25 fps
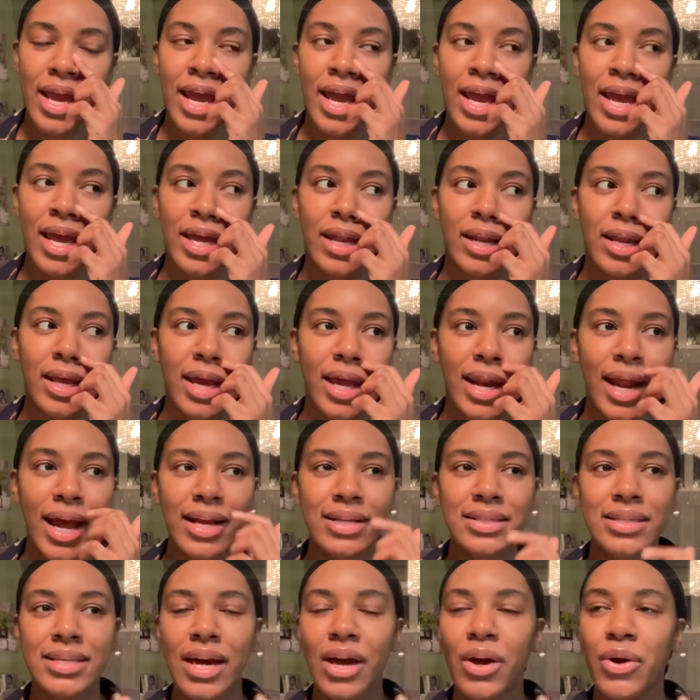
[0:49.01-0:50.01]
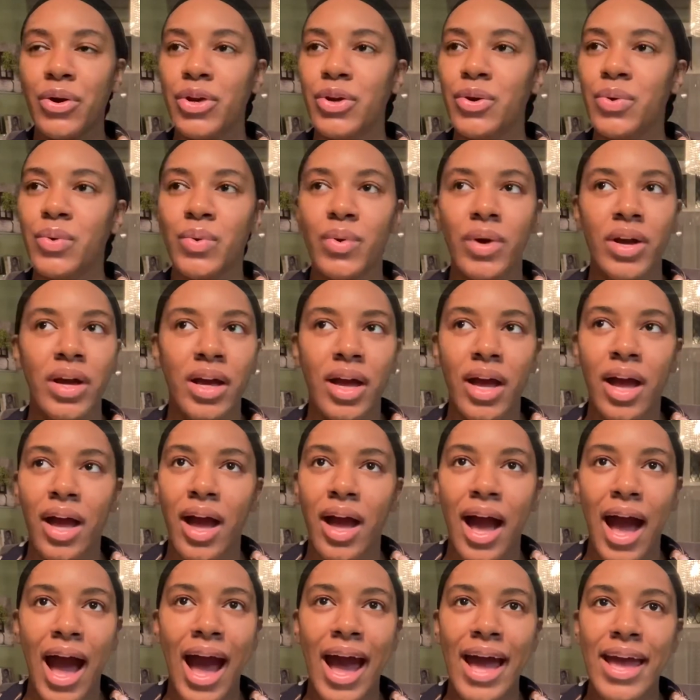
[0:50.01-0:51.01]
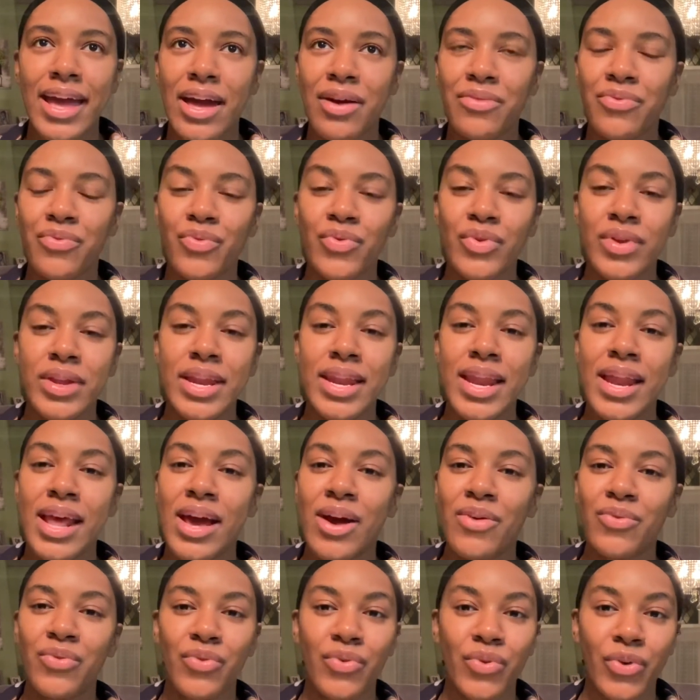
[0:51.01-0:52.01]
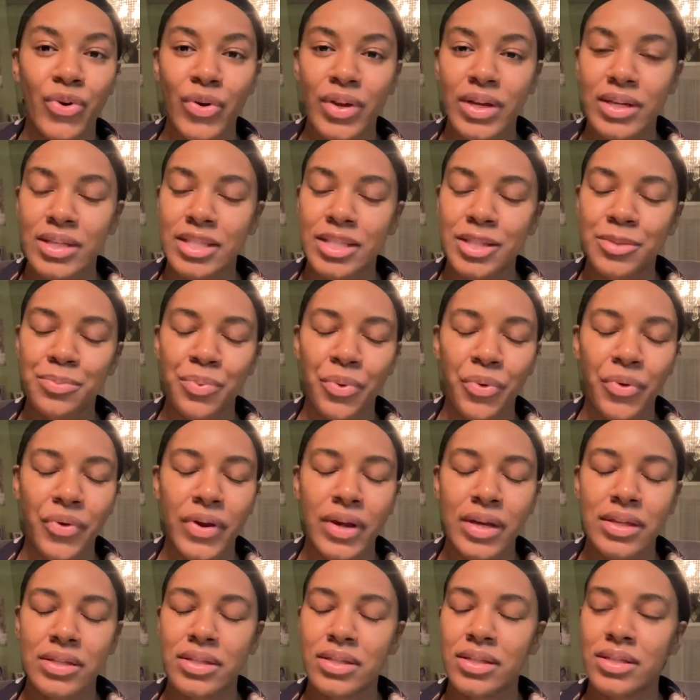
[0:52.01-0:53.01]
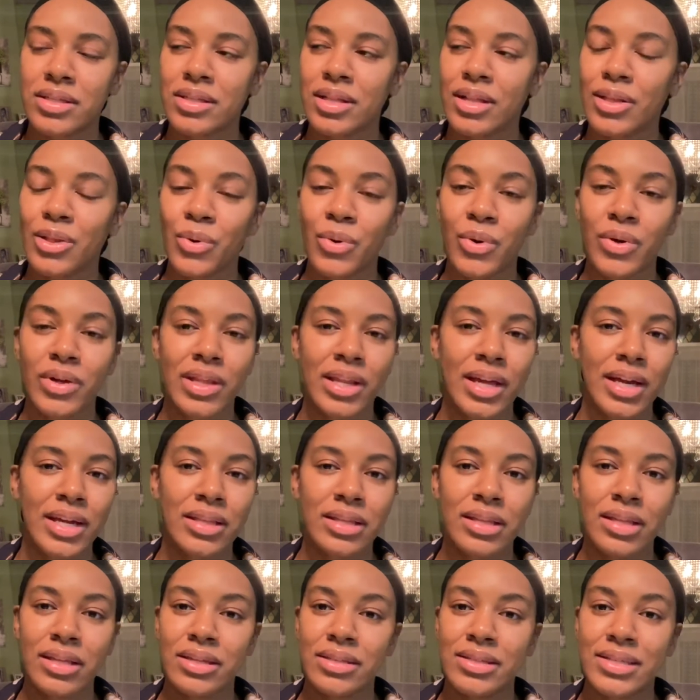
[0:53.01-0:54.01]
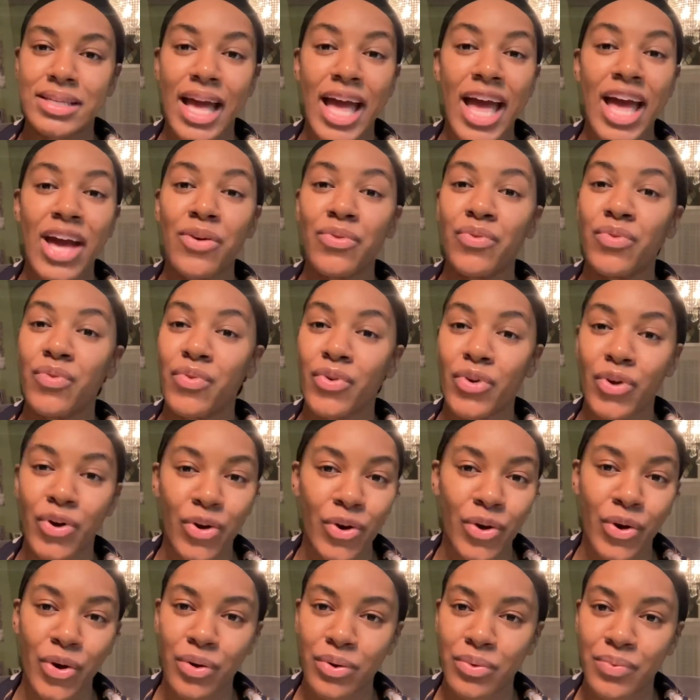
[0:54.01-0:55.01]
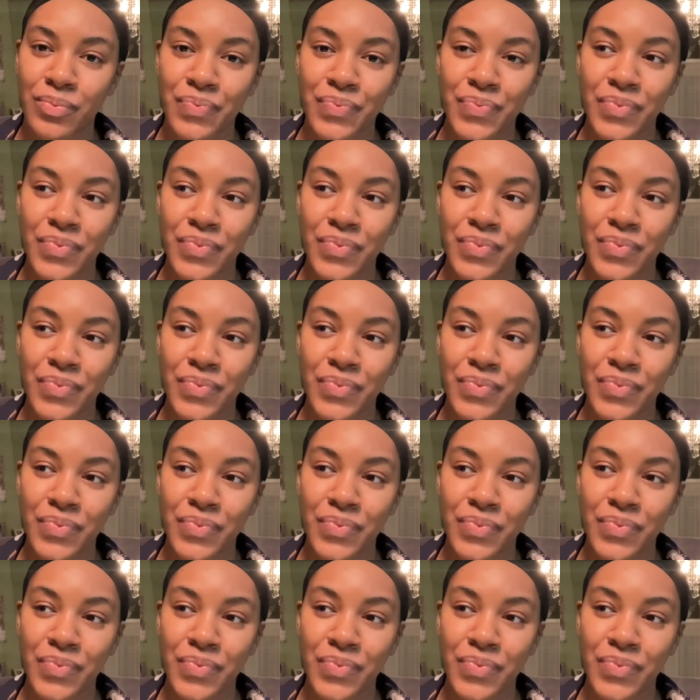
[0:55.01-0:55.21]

And can I tell you, I have never experienced the Lord like this ever.